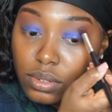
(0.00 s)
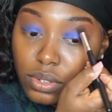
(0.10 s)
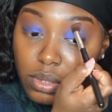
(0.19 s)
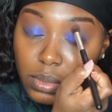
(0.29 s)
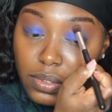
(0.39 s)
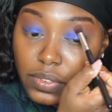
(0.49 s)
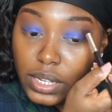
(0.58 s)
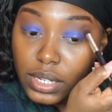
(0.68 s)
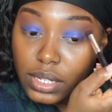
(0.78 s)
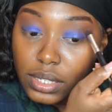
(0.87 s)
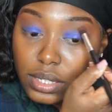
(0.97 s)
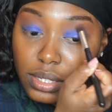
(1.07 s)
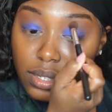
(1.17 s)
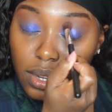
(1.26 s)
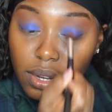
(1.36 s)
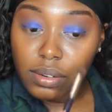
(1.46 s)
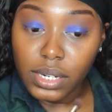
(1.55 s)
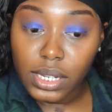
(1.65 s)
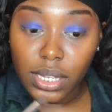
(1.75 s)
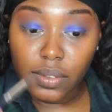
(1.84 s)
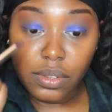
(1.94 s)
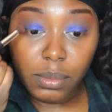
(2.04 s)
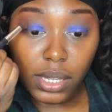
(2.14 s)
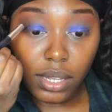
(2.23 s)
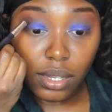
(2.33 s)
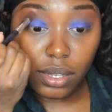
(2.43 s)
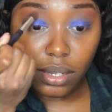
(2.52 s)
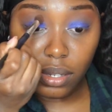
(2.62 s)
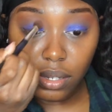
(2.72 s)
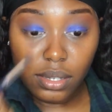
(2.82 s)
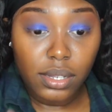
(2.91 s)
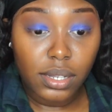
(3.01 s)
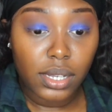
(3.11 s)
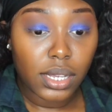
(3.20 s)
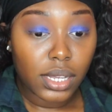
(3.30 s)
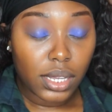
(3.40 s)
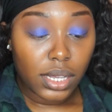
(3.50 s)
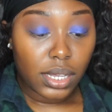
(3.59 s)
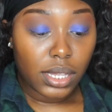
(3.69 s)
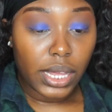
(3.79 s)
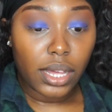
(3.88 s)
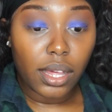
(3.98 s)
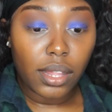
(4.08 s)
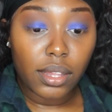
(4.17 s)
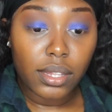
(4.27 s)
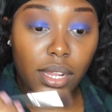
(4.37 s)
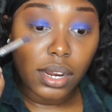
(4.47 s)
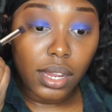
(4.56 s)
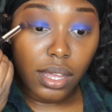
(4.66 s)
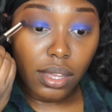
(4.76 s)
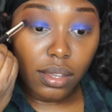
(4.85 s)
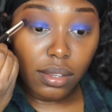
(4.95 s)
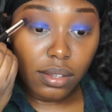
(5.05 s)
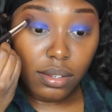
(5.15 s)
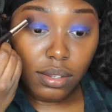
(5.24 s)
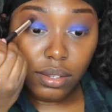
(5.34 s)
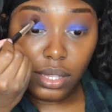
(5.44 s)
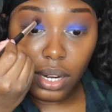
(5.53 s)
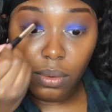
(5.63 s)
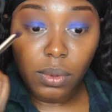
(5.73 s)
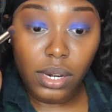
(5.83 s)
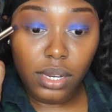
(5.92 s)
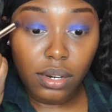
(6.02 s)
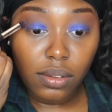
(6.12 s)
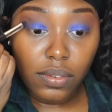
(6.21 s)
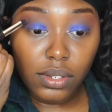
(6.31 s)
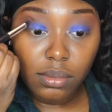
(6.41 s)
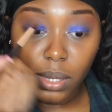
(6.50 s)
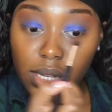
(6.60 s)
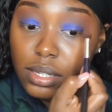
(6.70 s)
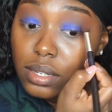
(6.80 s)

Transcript: Triple Fudge is already giving me that color that I like, that I wanted in the first place.